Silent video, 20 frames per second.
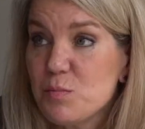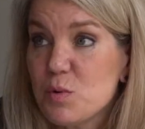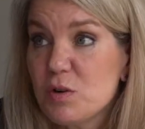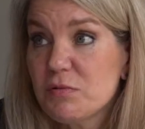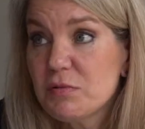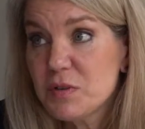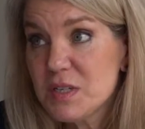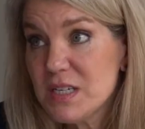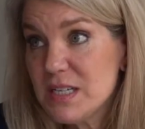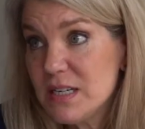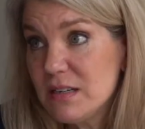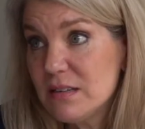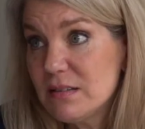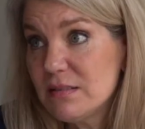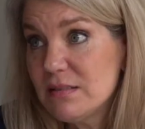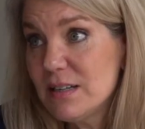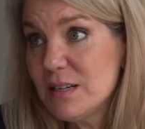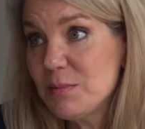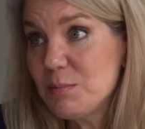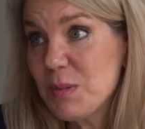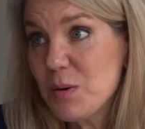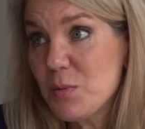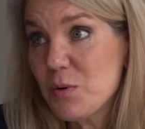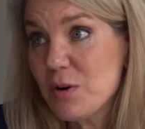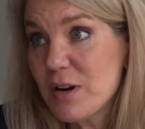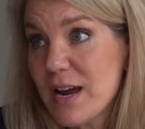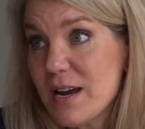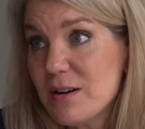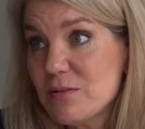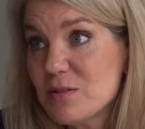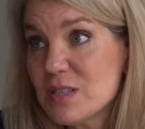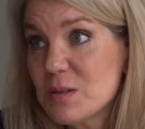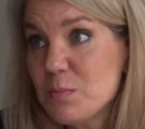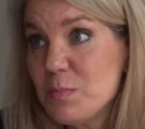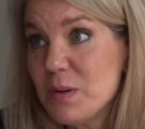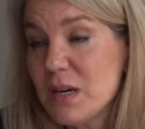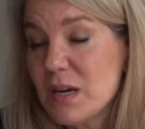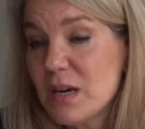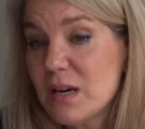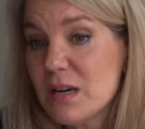more routine in my workouts
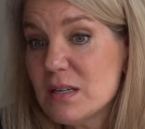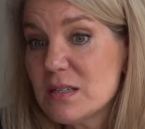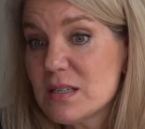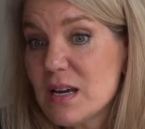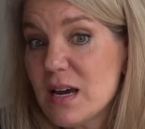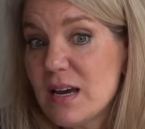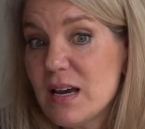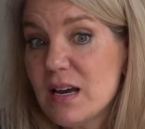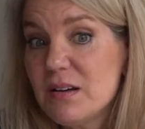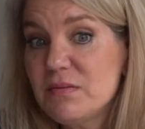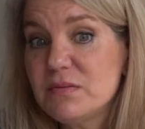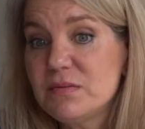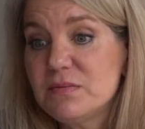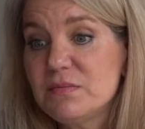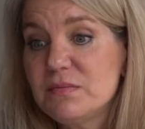because I have,